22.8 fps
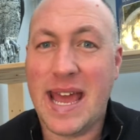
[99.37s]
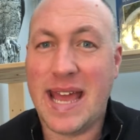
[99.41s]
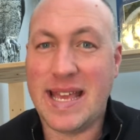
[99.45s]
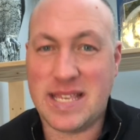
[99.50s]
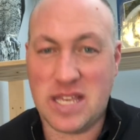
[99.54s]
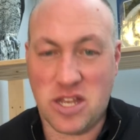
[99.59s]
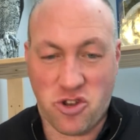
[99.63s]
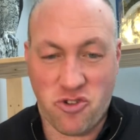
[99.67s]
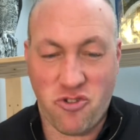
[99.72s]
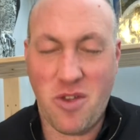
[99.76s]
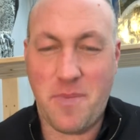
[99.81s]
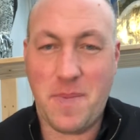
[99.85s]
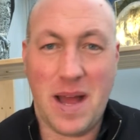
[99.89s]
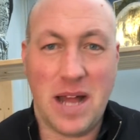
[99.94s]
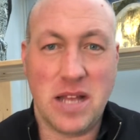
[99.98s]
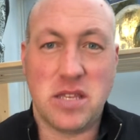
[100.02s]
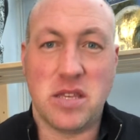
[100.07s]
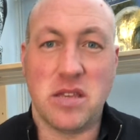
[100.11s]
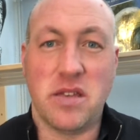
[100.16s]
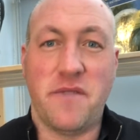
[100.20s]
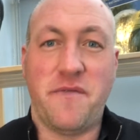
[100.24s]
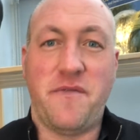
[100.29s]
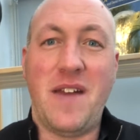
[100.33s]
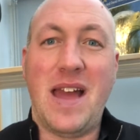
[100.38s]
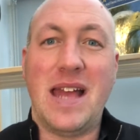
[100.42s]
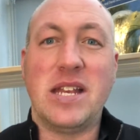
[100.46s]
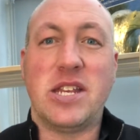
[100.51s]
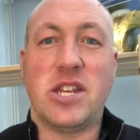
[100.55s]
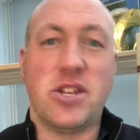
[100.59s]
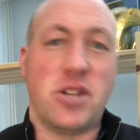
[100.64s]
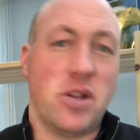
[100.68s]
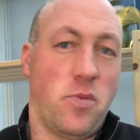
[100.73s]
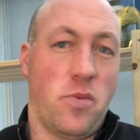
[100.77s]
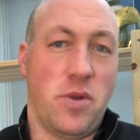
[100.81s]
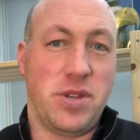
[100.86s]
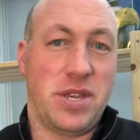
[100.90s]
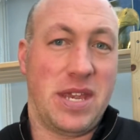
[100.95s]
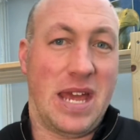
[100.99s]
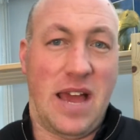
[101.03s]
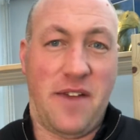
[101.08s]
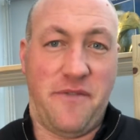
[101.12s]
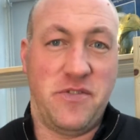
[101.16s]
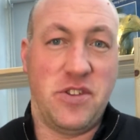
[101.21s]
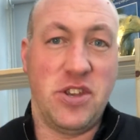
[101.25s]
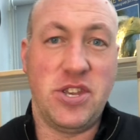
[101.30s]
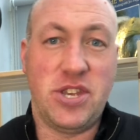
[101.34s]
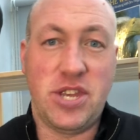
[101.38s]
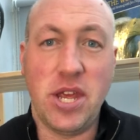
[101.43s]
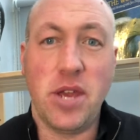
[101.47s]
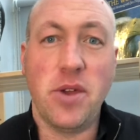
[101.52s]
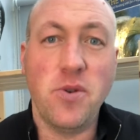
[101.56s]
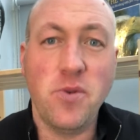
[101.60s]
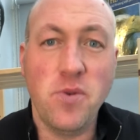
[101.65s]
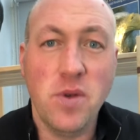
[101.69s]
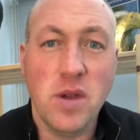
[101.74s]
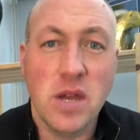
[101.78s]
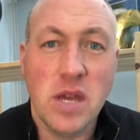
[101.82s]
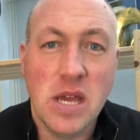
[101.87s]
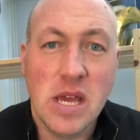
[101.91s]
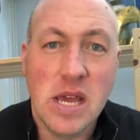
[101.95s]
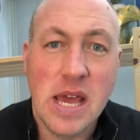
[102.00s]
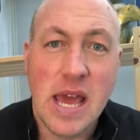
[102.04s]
it's a trip out to the vet you don't want to have to do,